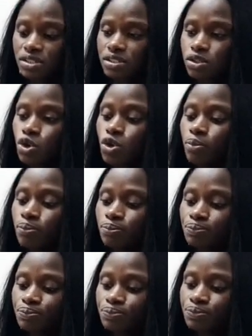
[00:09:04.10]

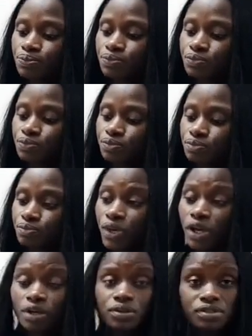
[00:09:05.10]
some
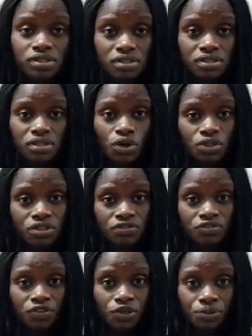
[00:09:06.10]
pearls on the
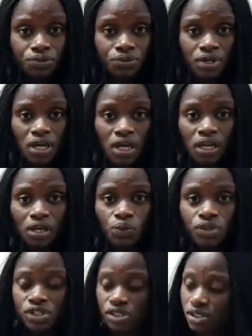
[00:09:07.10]
veil,
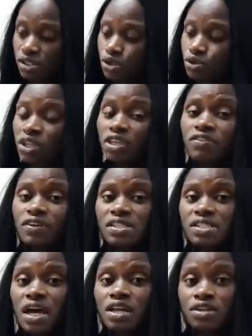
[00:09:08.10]
which is to give it
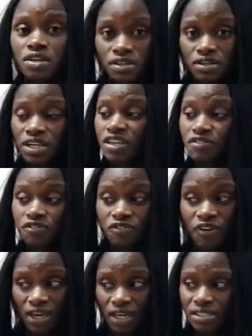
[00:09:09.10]
another
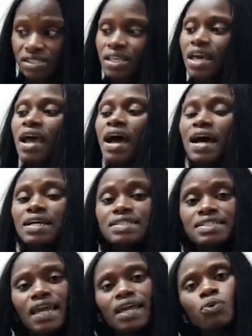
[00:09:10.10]
effect. And
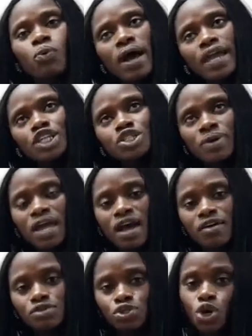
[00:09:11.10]
then why do I
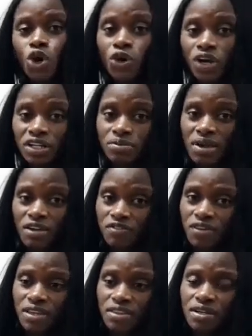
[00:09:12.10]
have to coil my
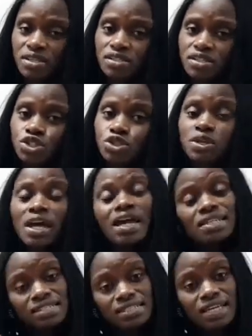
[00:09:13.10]
feathers? You
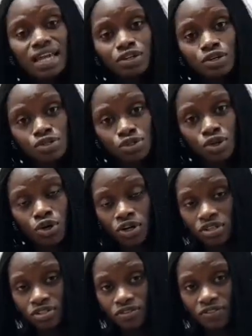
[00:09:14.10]
can decide not to coil
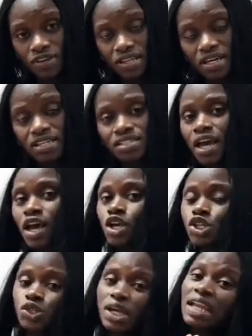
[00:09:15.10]
your feathers.
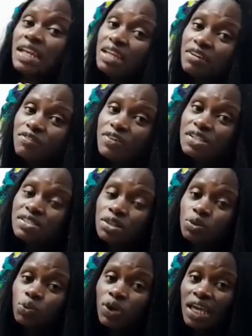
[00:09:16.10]
You can leave it
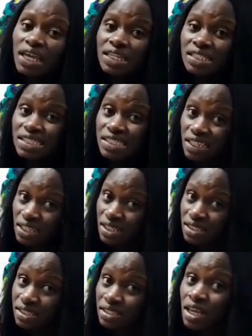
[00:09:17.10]
the way it
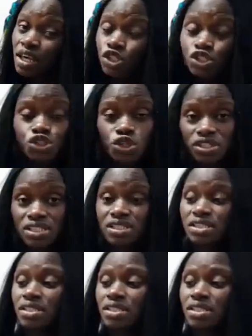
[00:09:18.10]
is, just